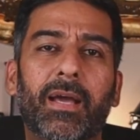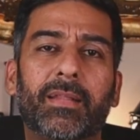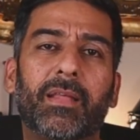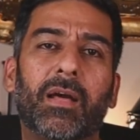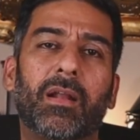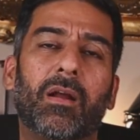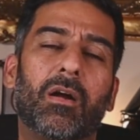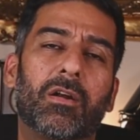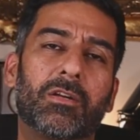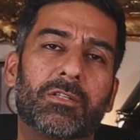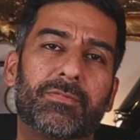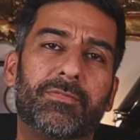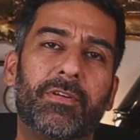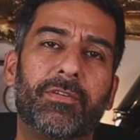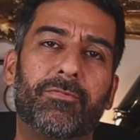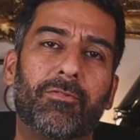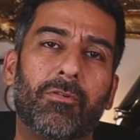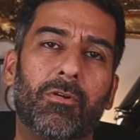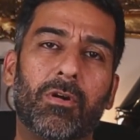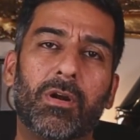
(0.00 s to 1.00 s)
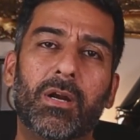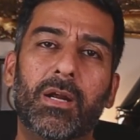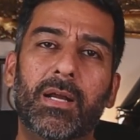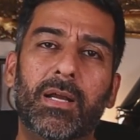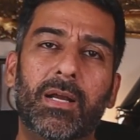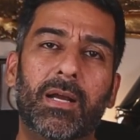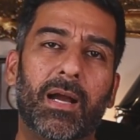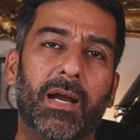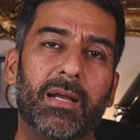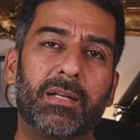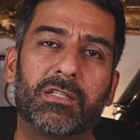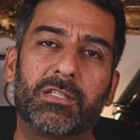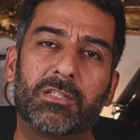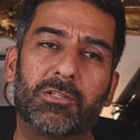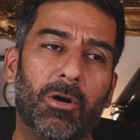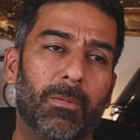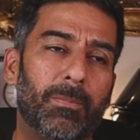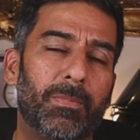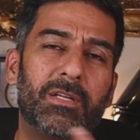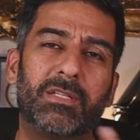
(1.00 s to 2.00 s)
get that RSV4, and
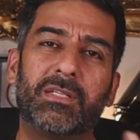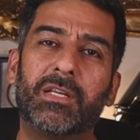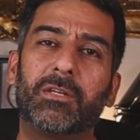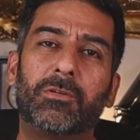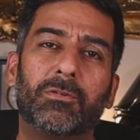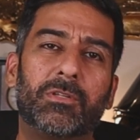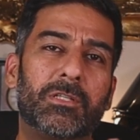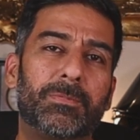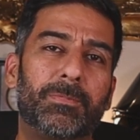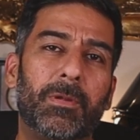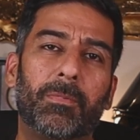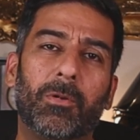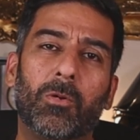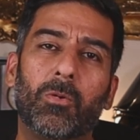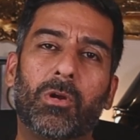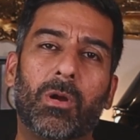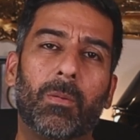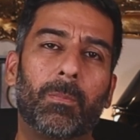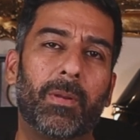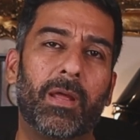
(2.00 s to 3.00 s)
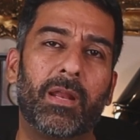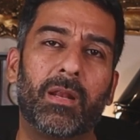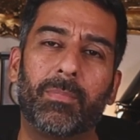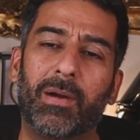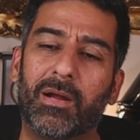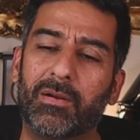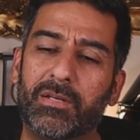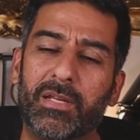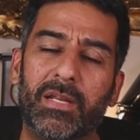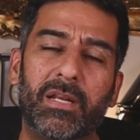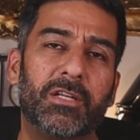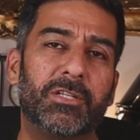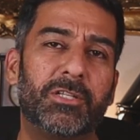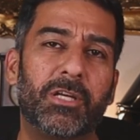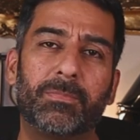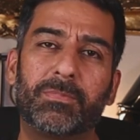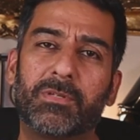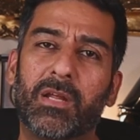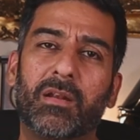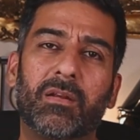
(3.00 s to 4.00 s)
stop listening to these people who complain about
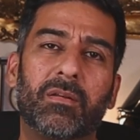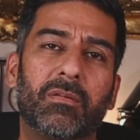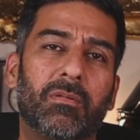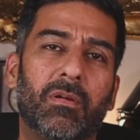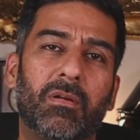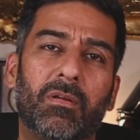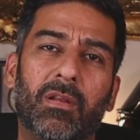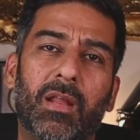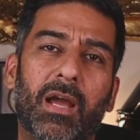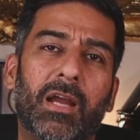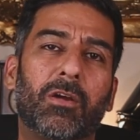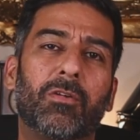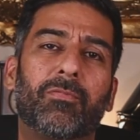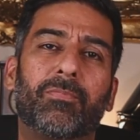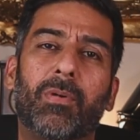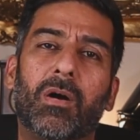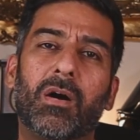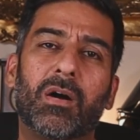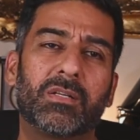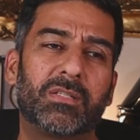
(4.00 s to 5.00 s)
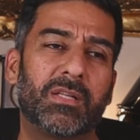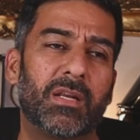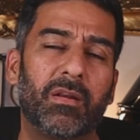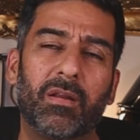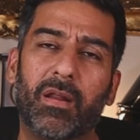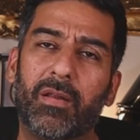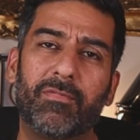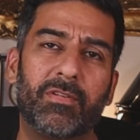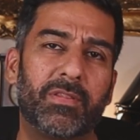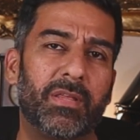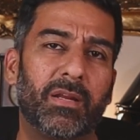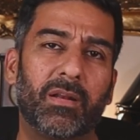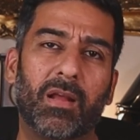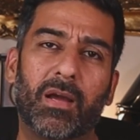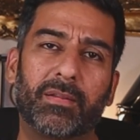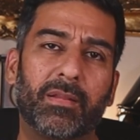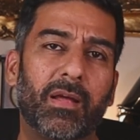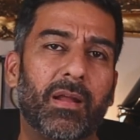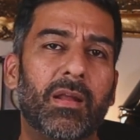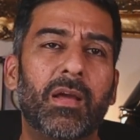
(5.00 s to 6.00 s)
dealerships and lack of parts and everything
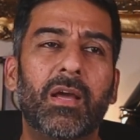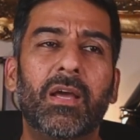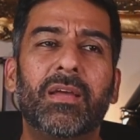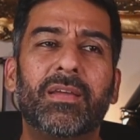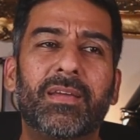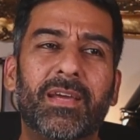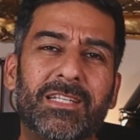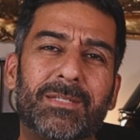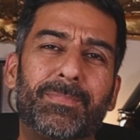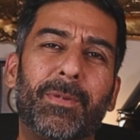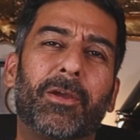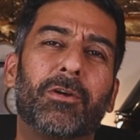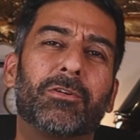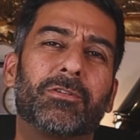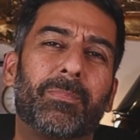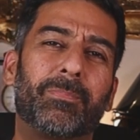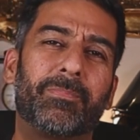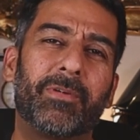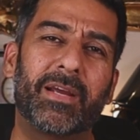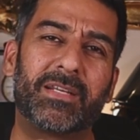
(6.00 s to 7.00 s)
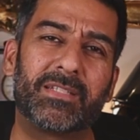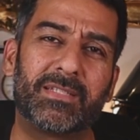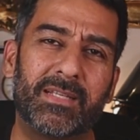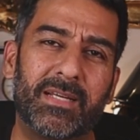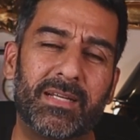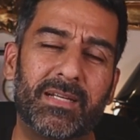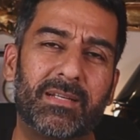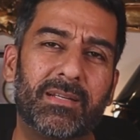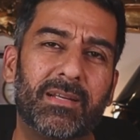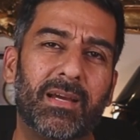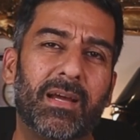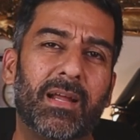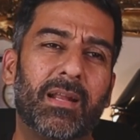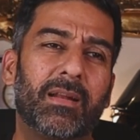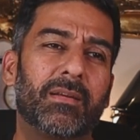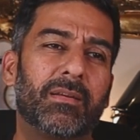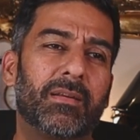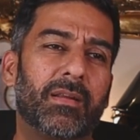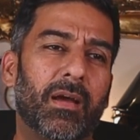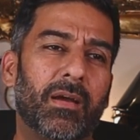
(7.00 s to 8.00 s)
like that. Yes, because of Brexit
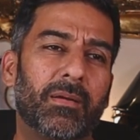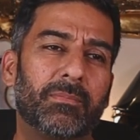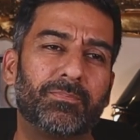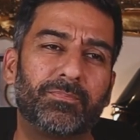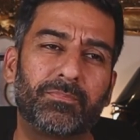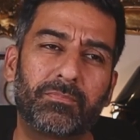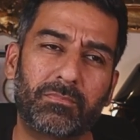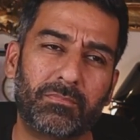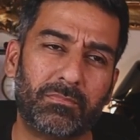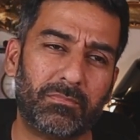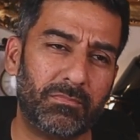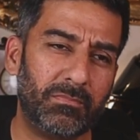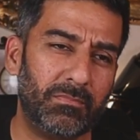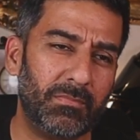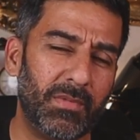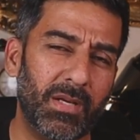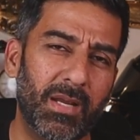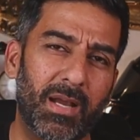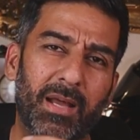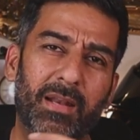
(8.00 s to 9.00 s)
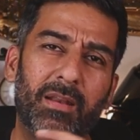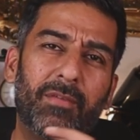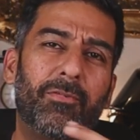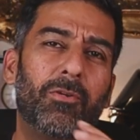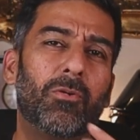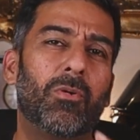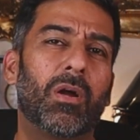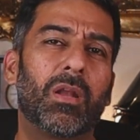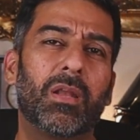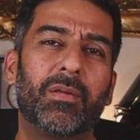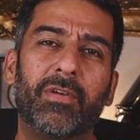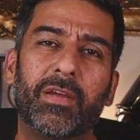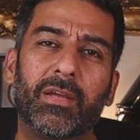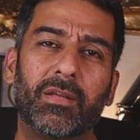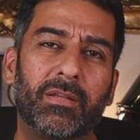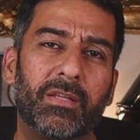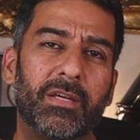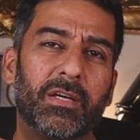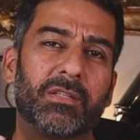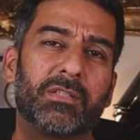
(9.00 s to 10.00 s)
and if you are
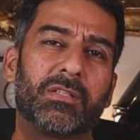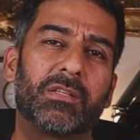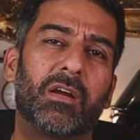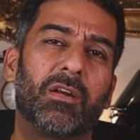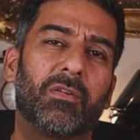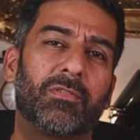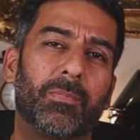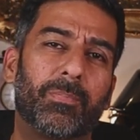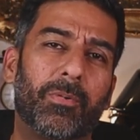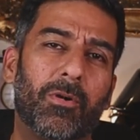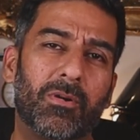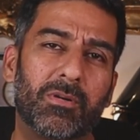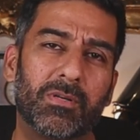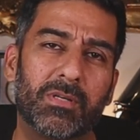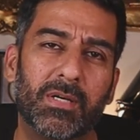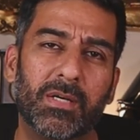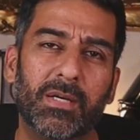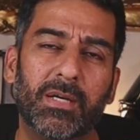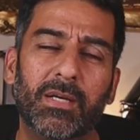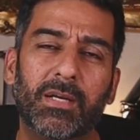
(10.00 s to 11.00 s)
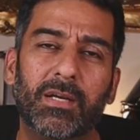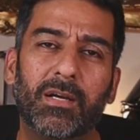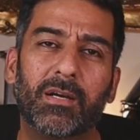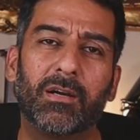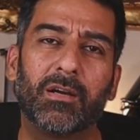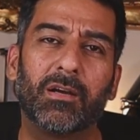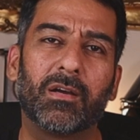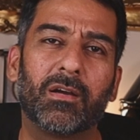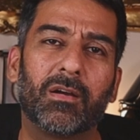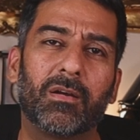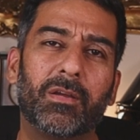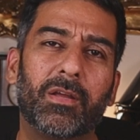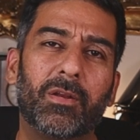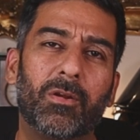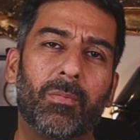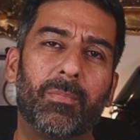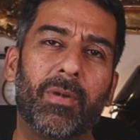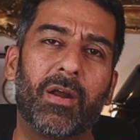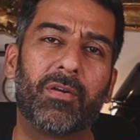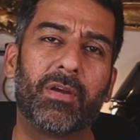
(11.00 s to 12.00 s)
living in the other side of the pond,
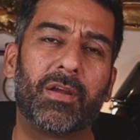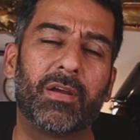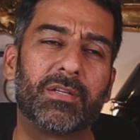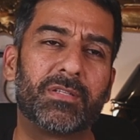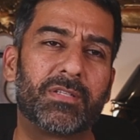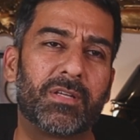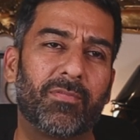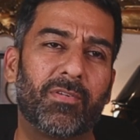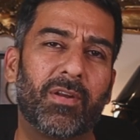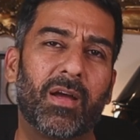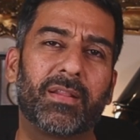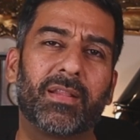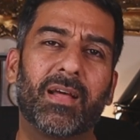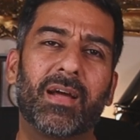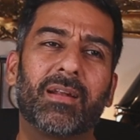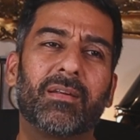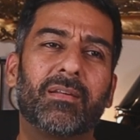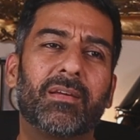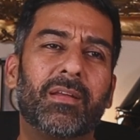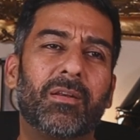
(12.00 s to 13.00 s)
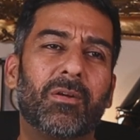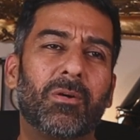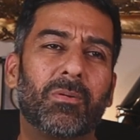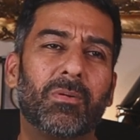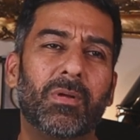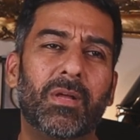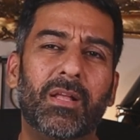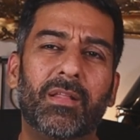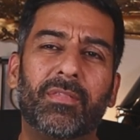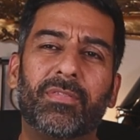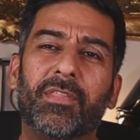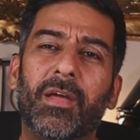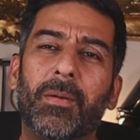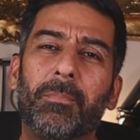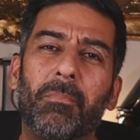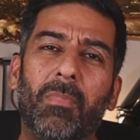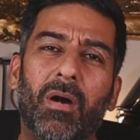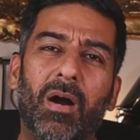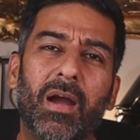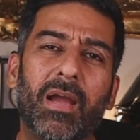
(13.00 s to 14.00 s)
you know, America and stuff like that, you know,
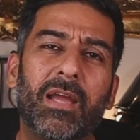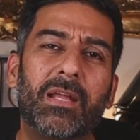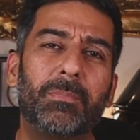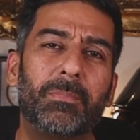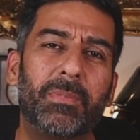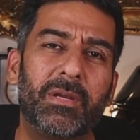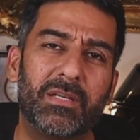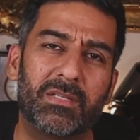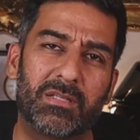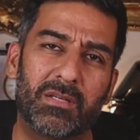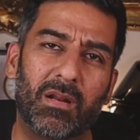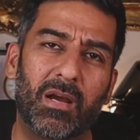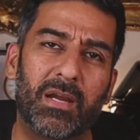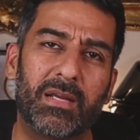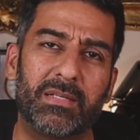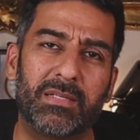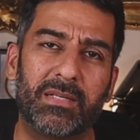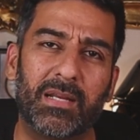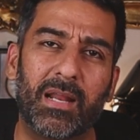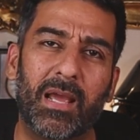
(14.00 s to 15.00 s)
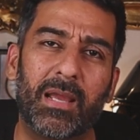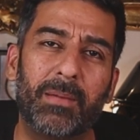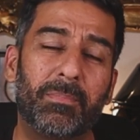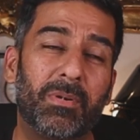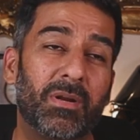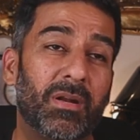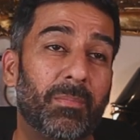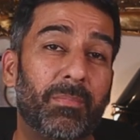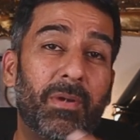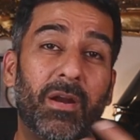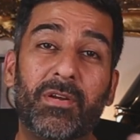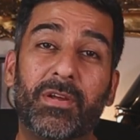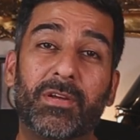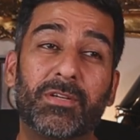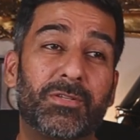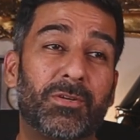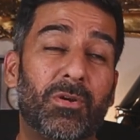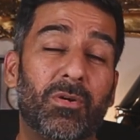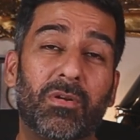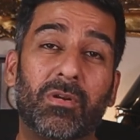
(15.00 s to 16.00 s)
there might be a slight delay, but
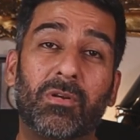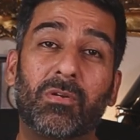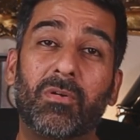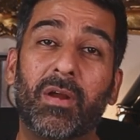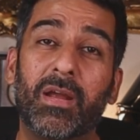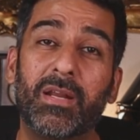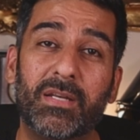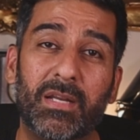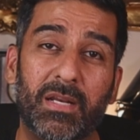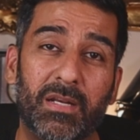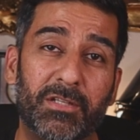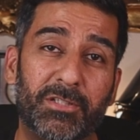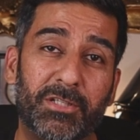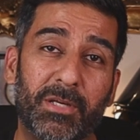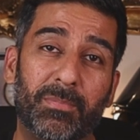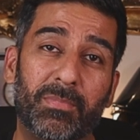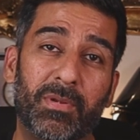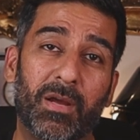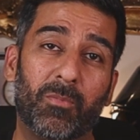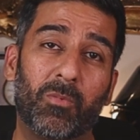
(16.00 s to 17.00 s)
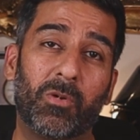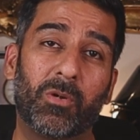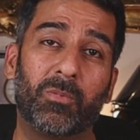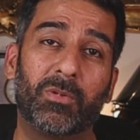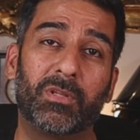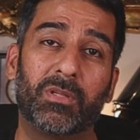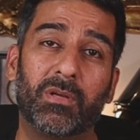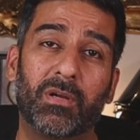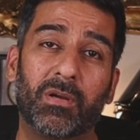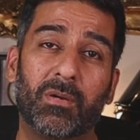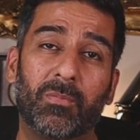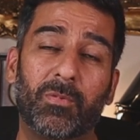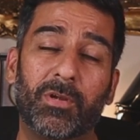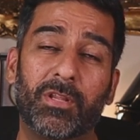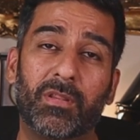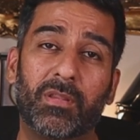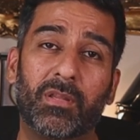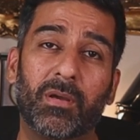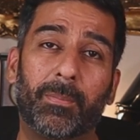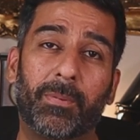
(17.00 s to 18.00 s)
America's got a great dealership network with
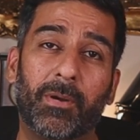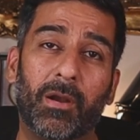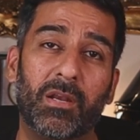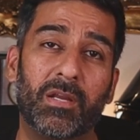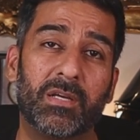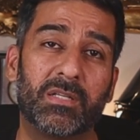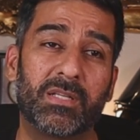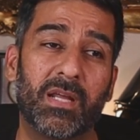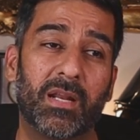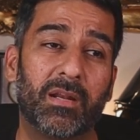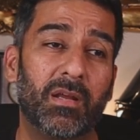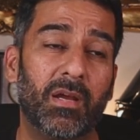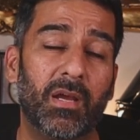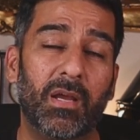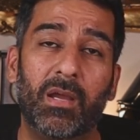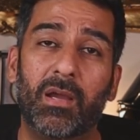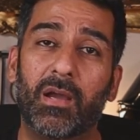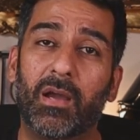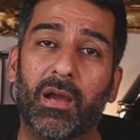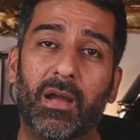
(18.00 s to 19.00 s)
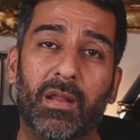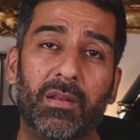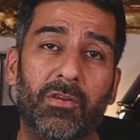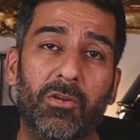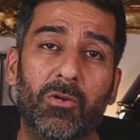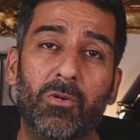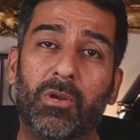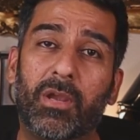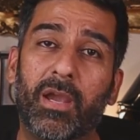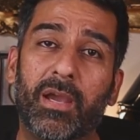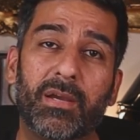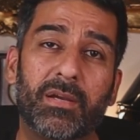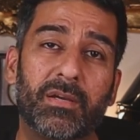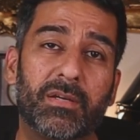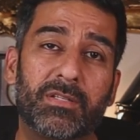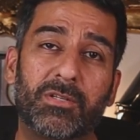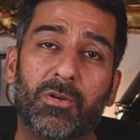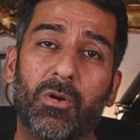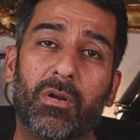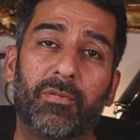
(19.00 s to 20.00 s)
the Aprilias, and
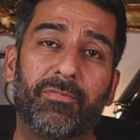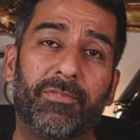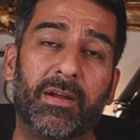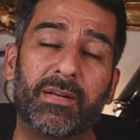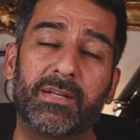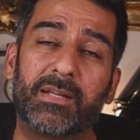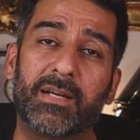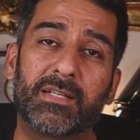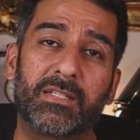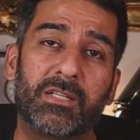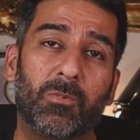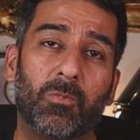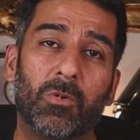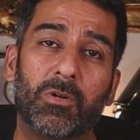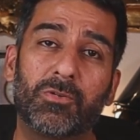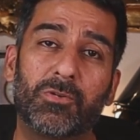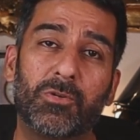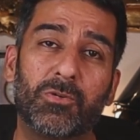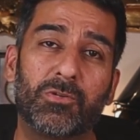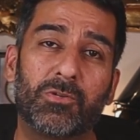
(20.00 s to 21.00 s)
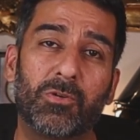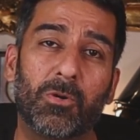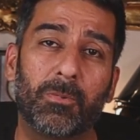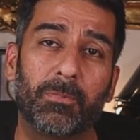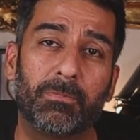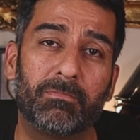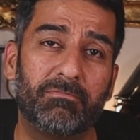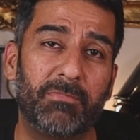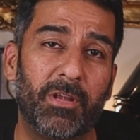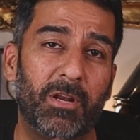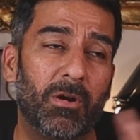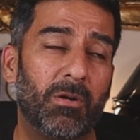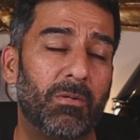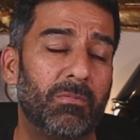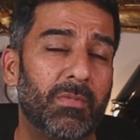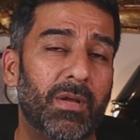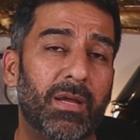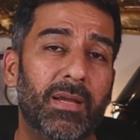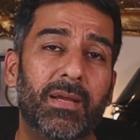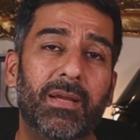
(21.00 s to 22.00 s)
UK has got a fantastic one too. So, you
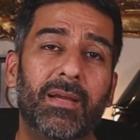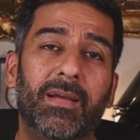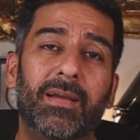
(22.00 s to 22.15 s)
know,